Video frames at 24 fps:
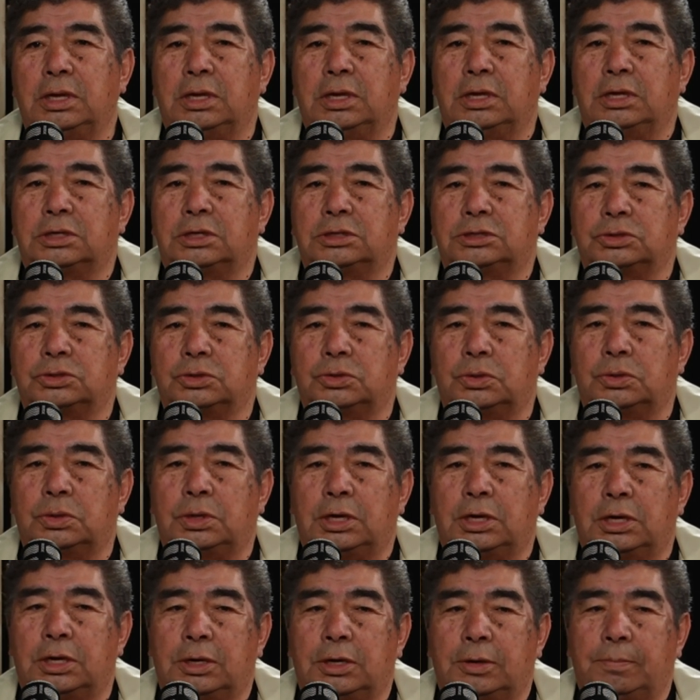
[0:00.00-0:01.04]
So
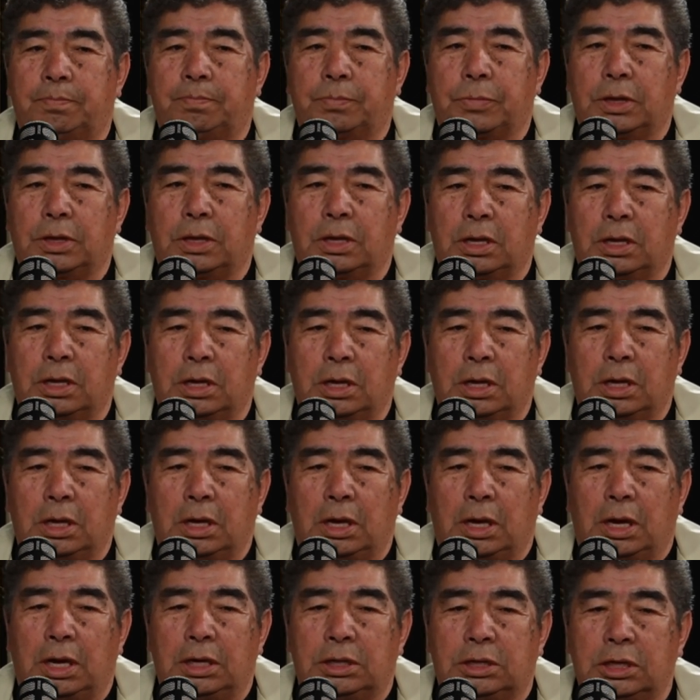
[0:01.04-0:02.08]
uh,
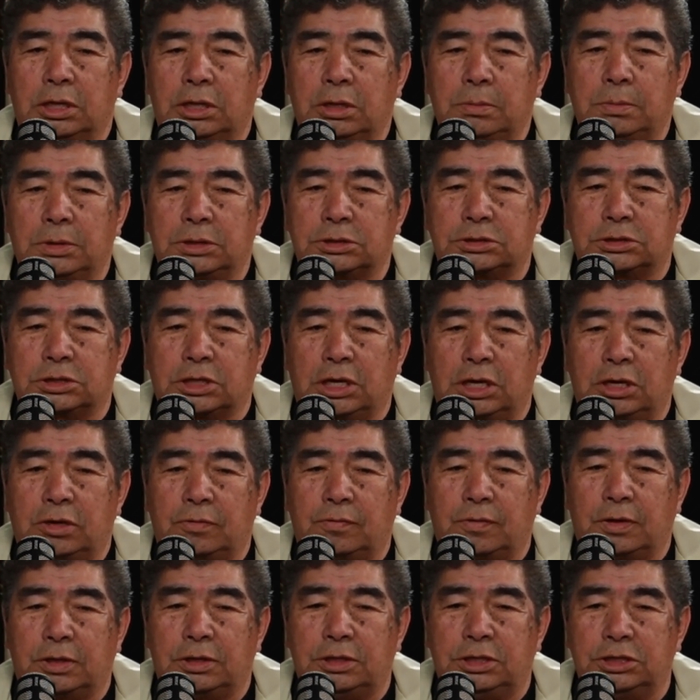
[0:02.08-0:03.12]
I take them as kind of
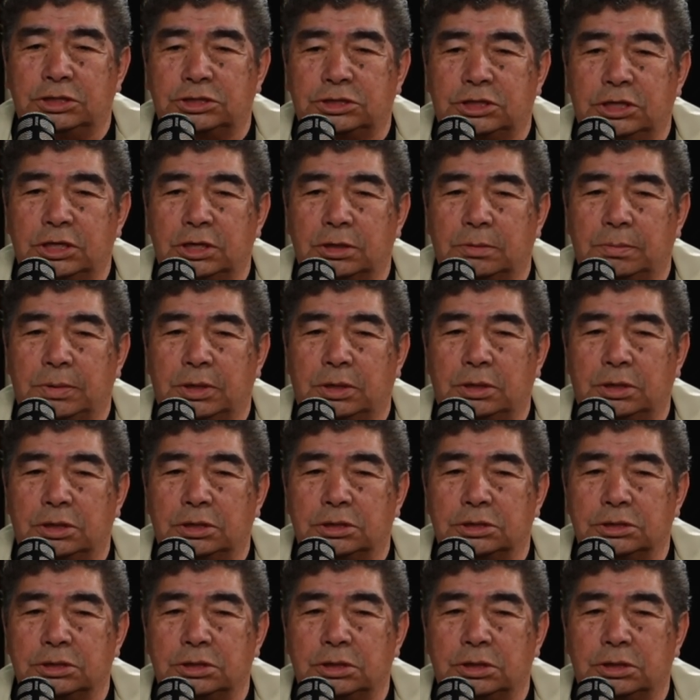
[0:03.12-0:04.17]
a distinct
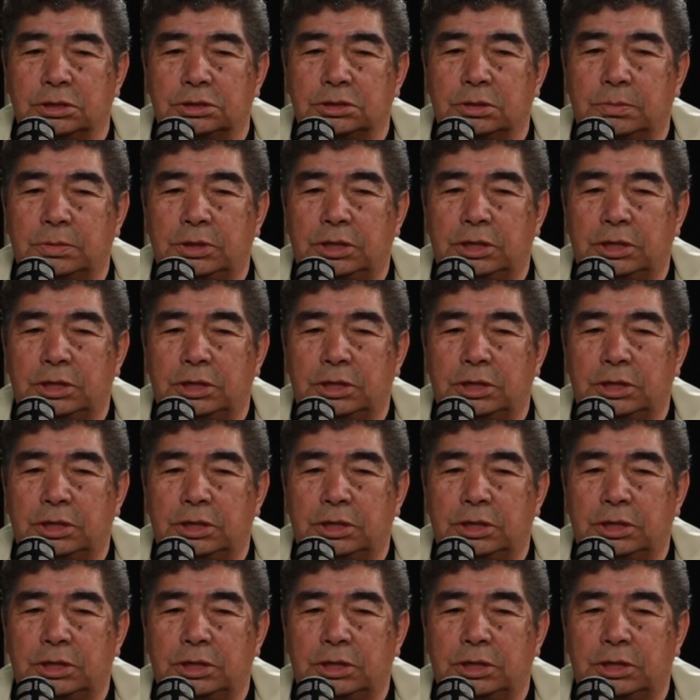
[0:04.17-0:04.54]
because you know somebody